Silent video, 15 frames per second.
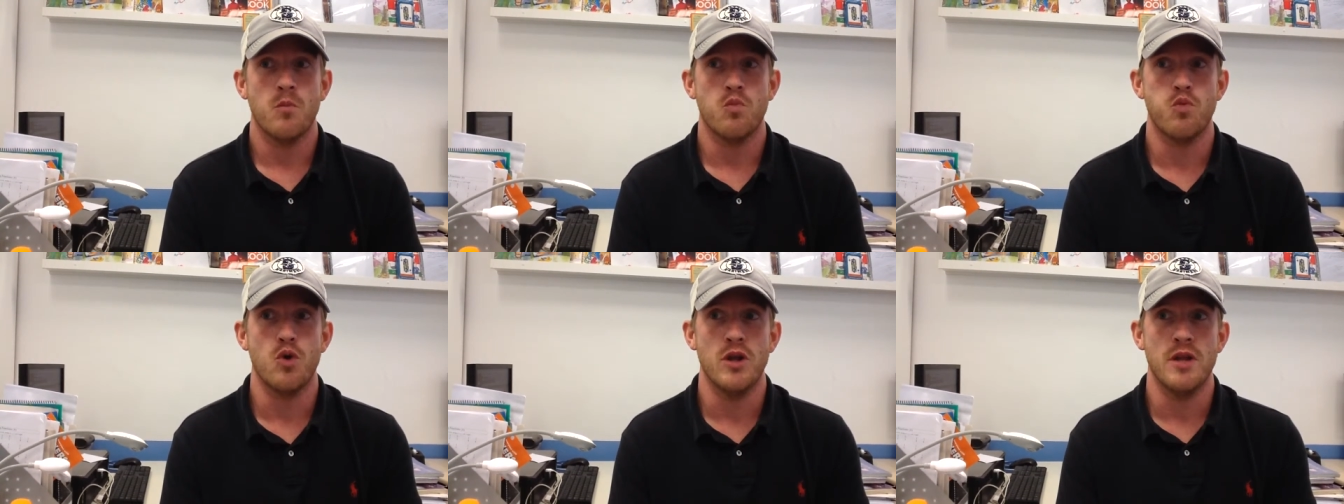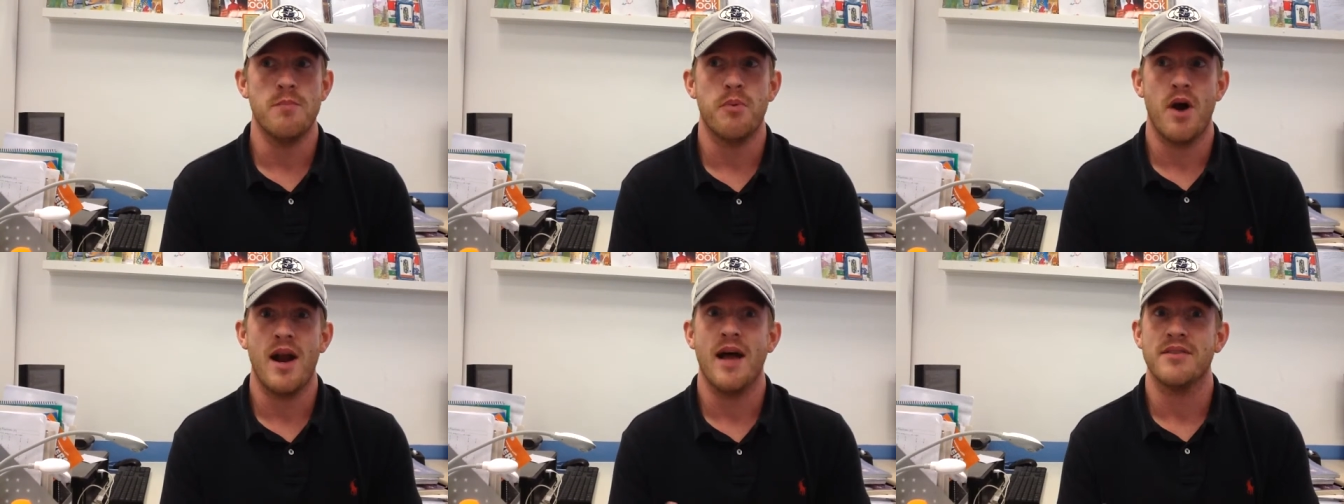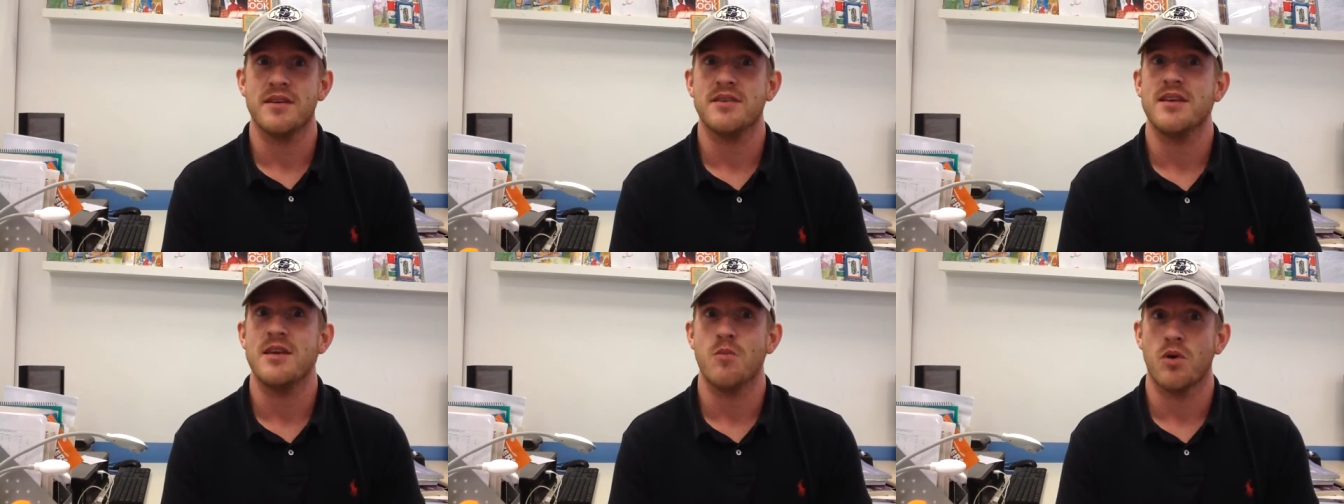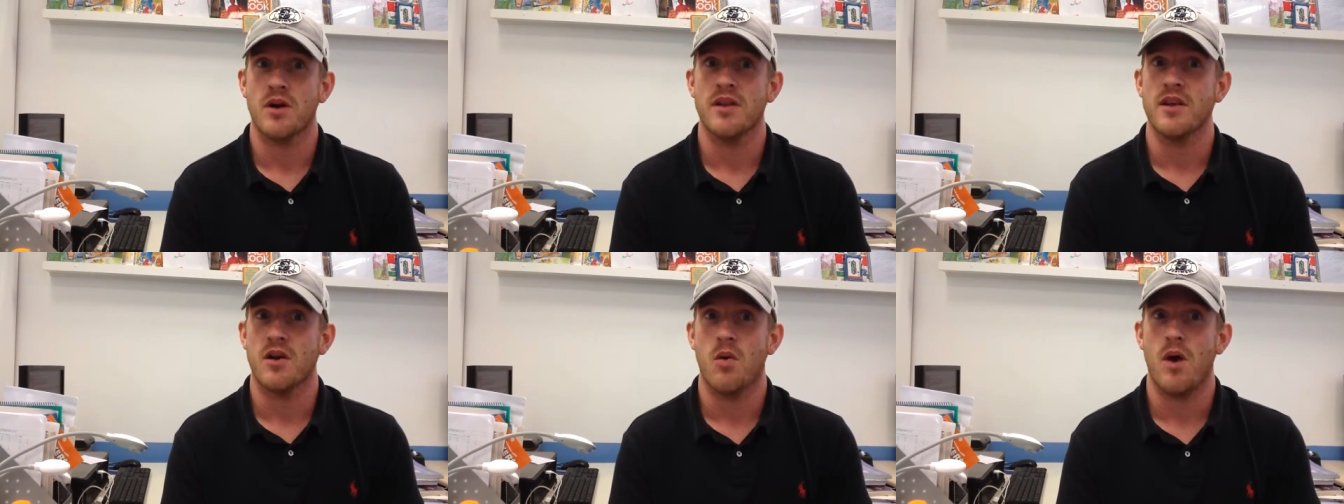really brought out the teamwork
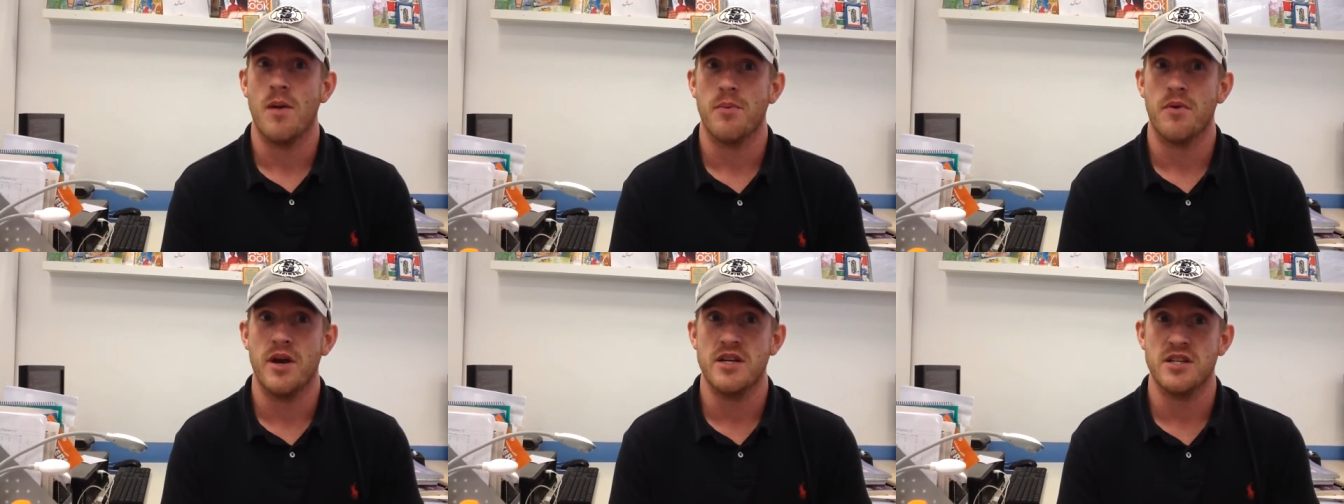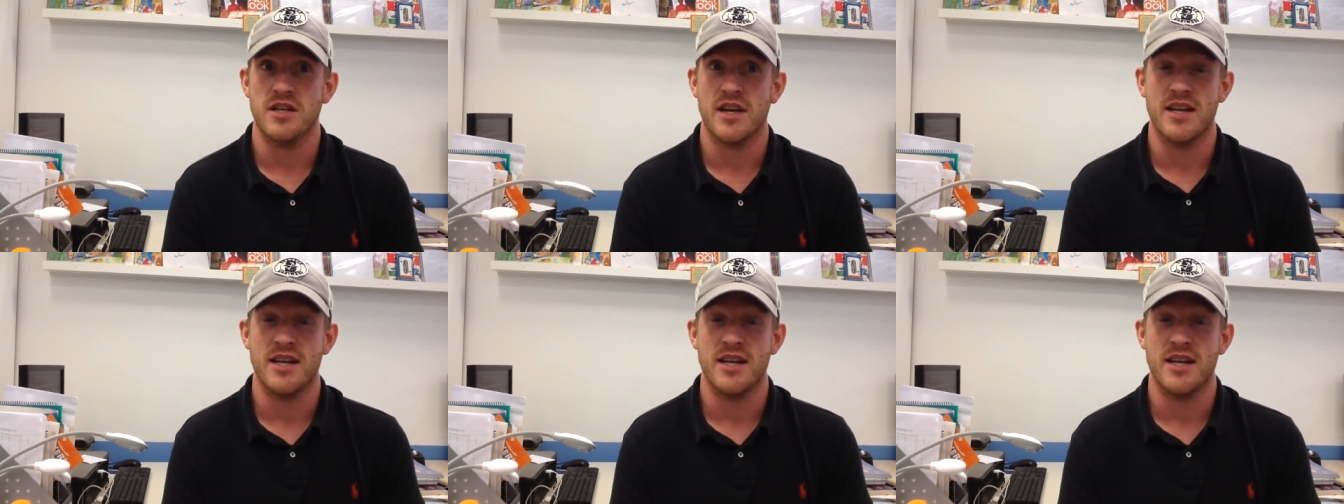and the cooperation,